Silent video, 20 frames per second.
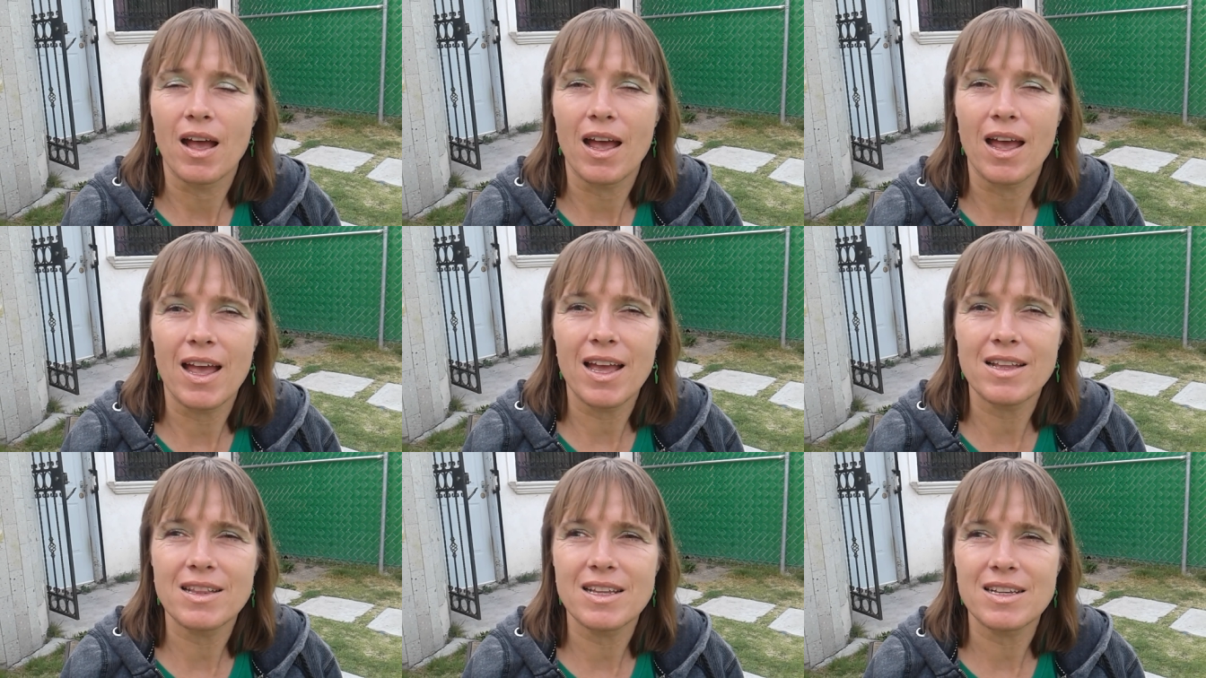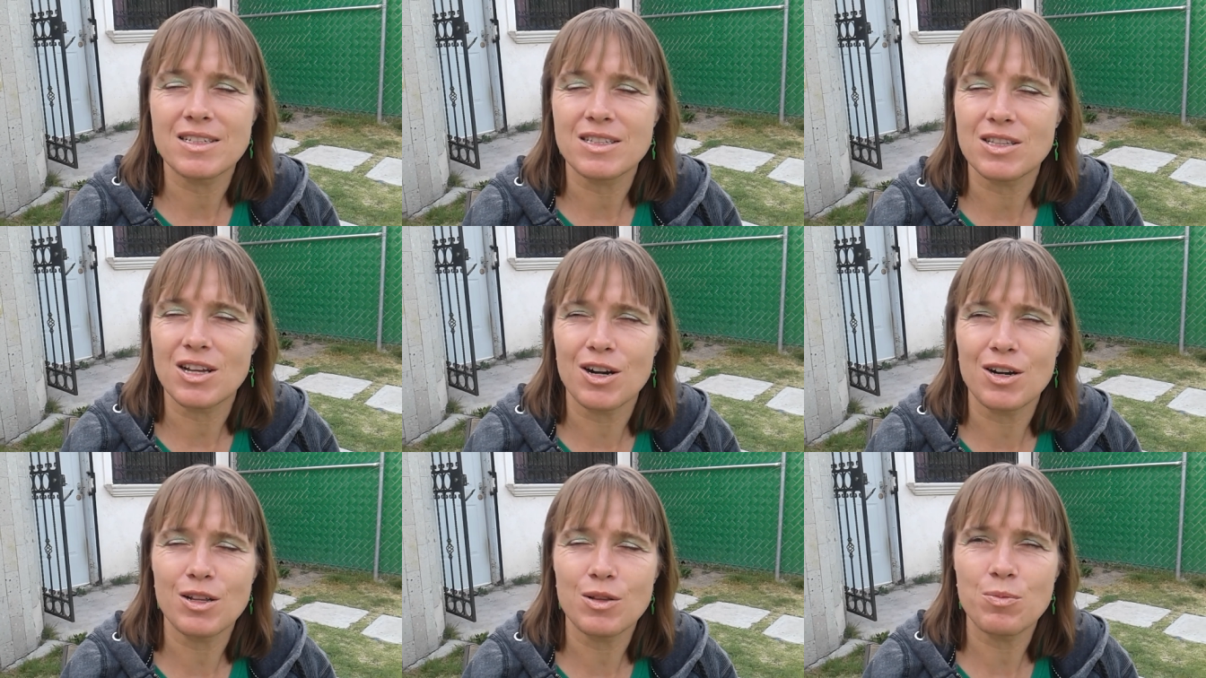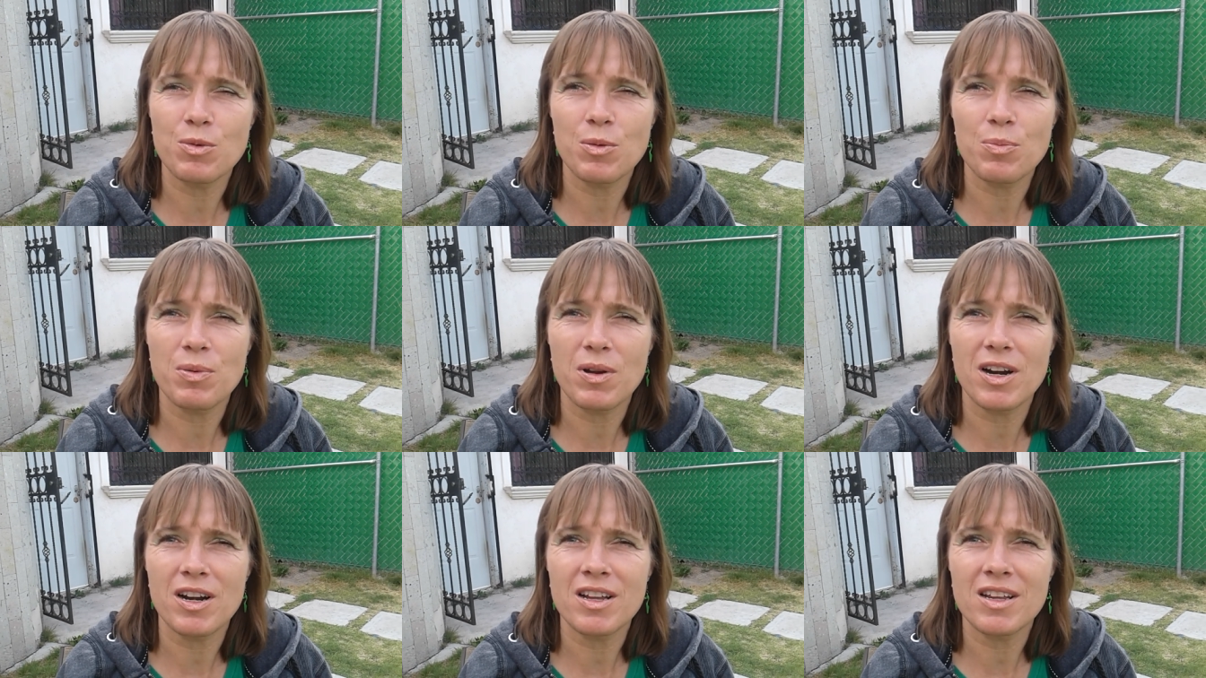and they started
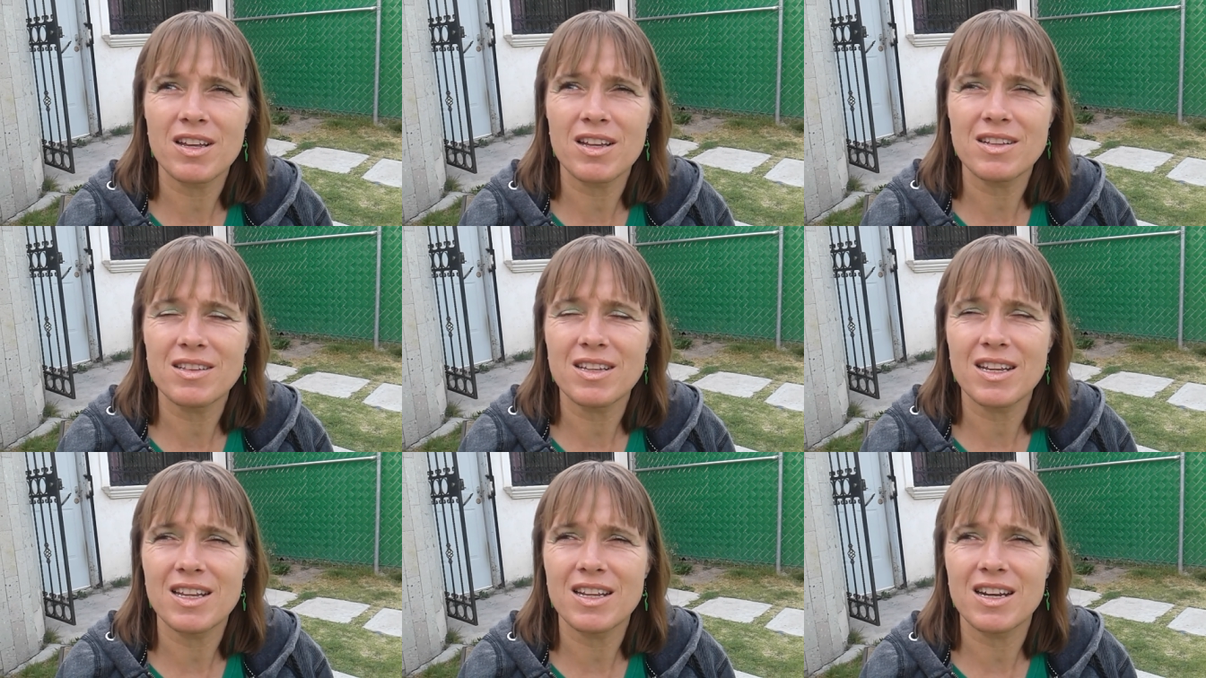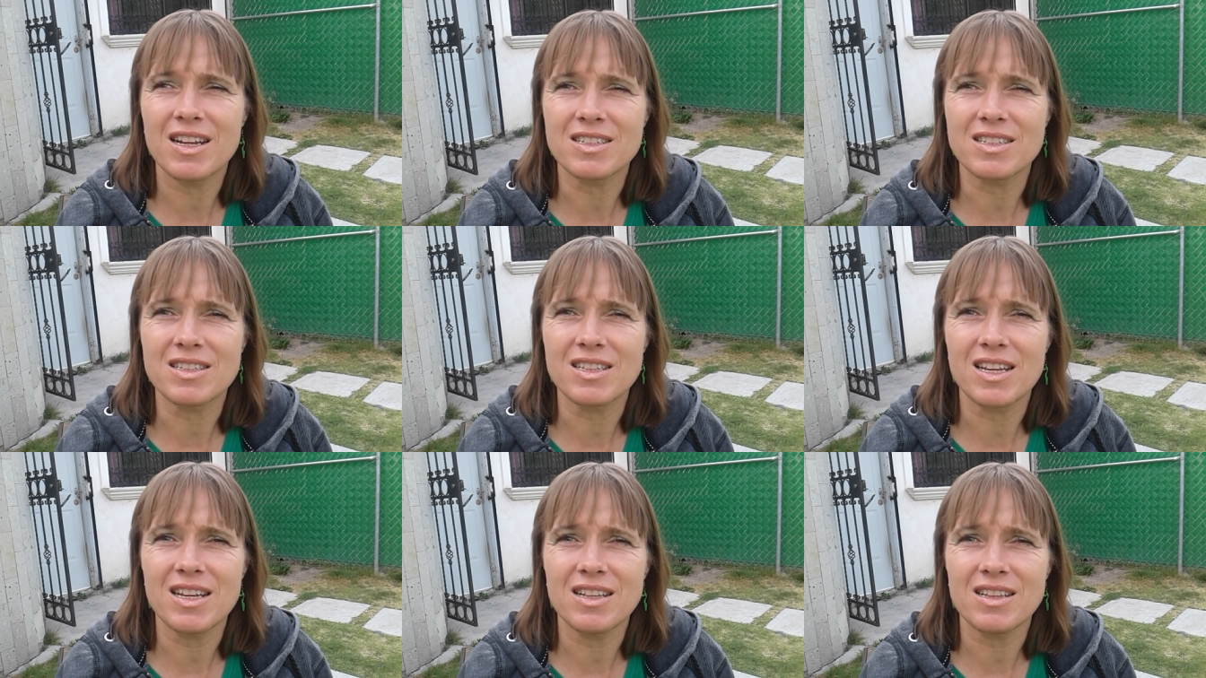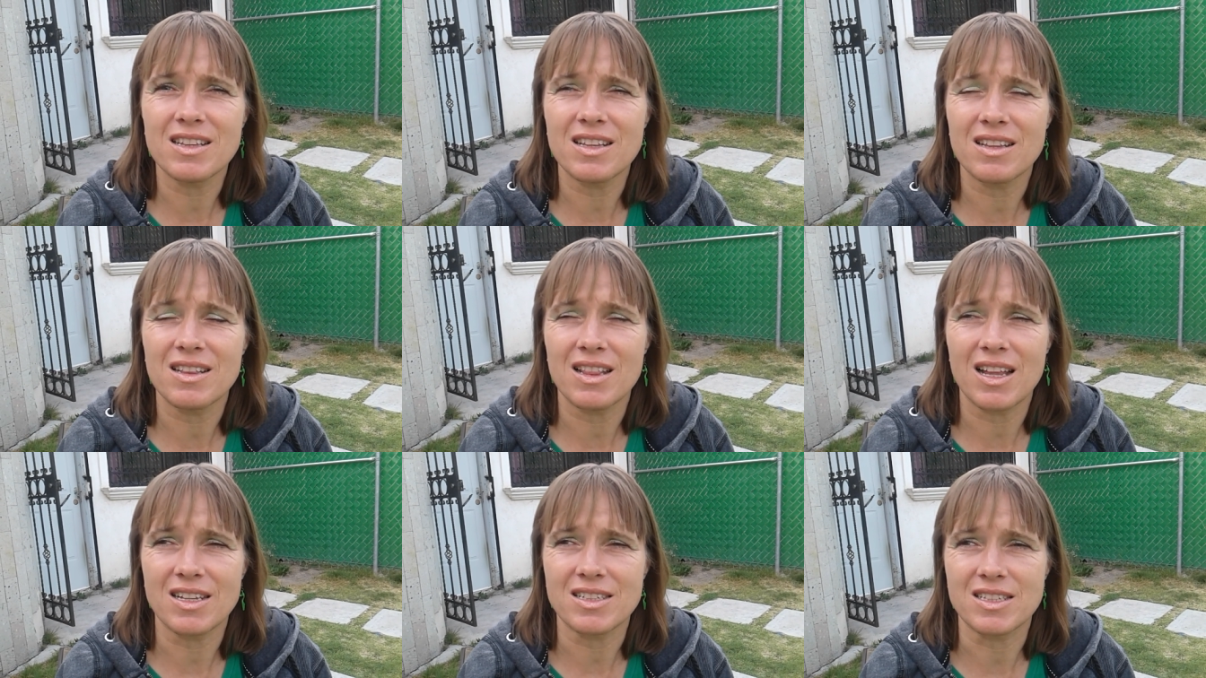preparing it in a state,
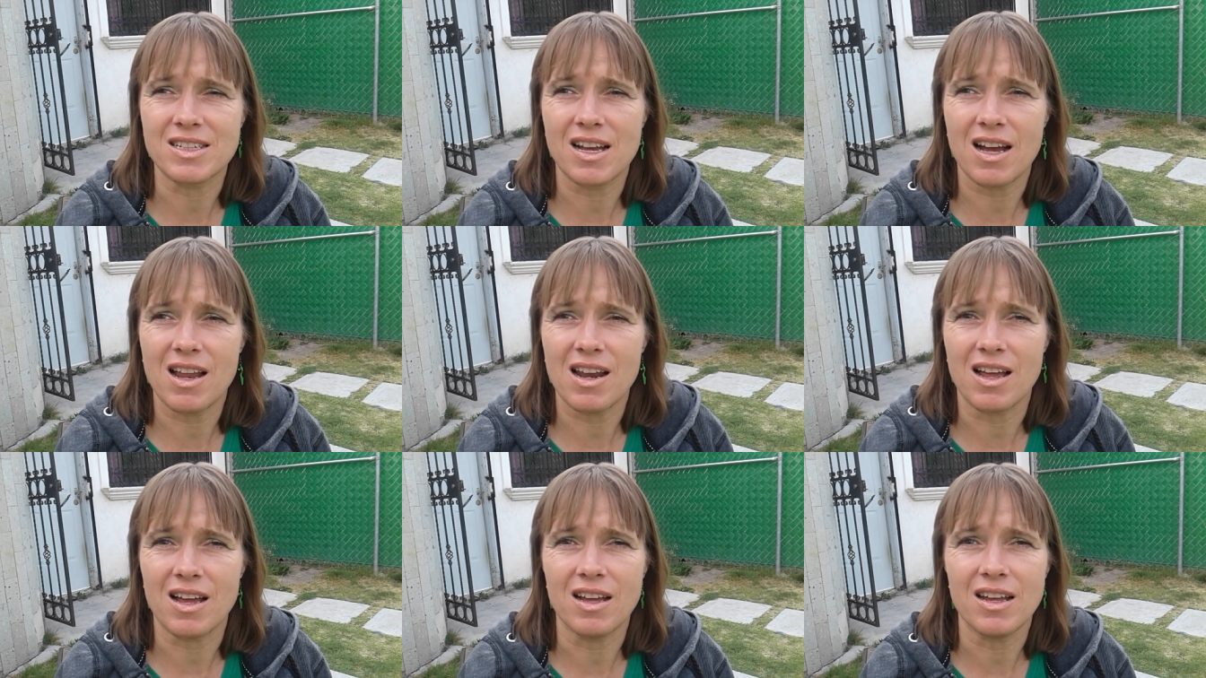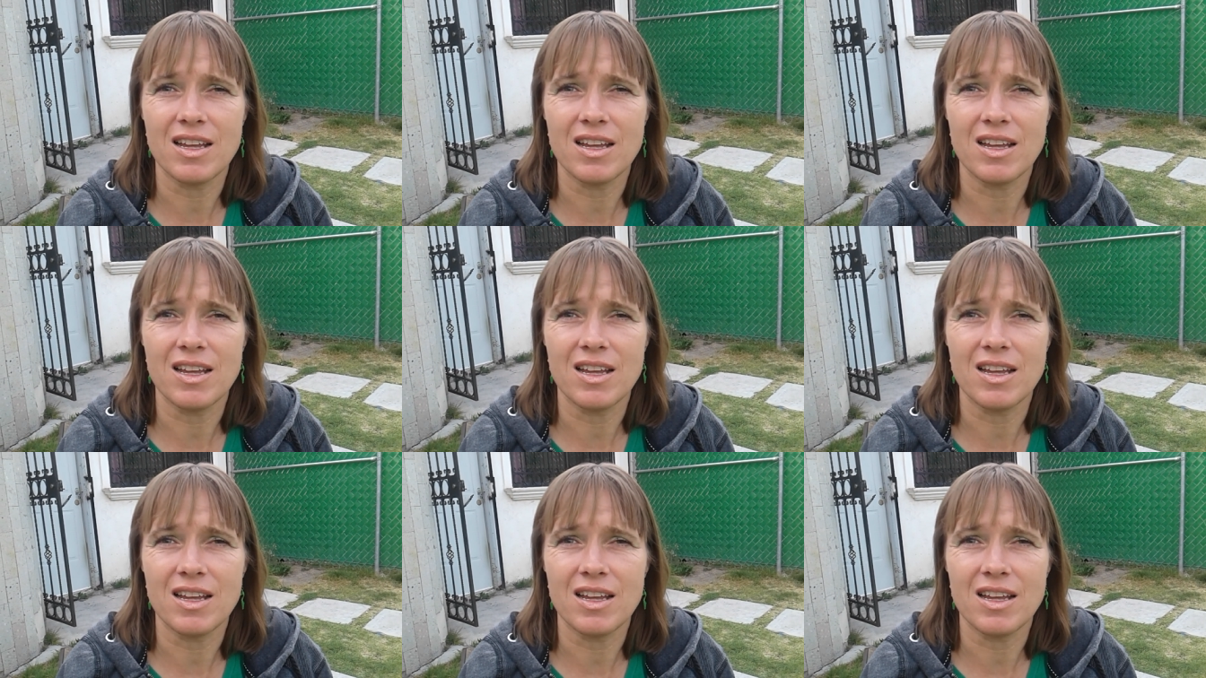Tlaxcala,